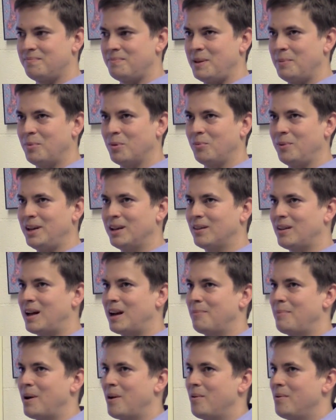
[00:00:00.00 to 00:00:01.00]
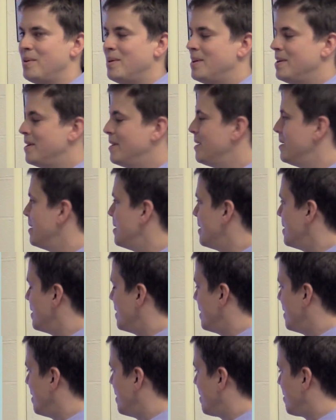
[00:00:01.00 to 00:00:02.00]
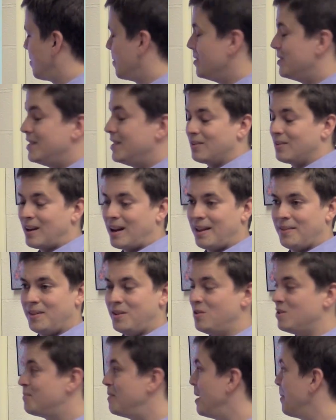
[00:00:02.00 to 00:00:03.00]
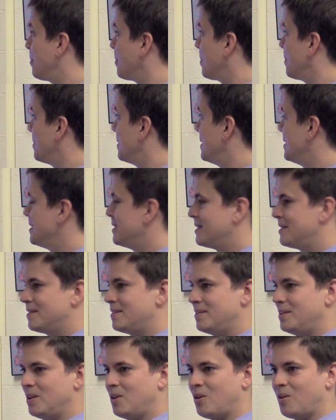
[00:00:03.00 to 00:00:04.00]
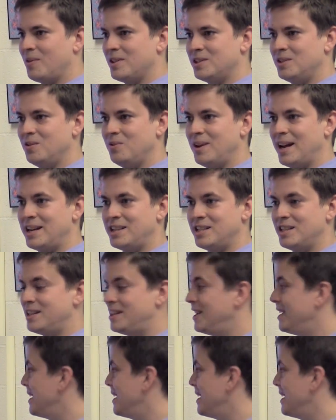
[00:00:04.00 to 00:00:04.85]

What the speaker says: people read a lot about, or a lot in the newspaper, is all these new agent